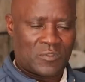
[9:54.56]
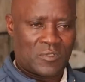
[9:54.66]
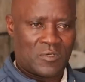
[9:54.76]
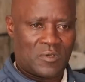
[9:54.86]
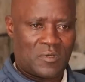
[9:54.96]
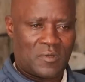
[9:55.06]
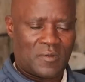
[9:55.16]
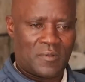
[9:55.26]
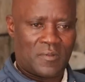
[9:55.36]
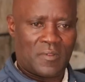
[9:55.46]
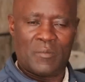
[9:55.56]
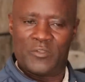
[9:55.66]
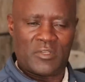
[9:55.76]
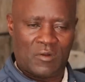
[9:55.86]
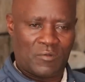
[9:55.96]
So the
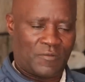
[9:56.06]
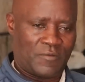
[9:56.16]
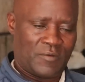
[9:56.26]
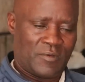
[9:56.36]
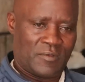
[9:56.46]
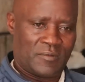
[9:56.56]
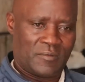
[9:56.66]
mortuary was full.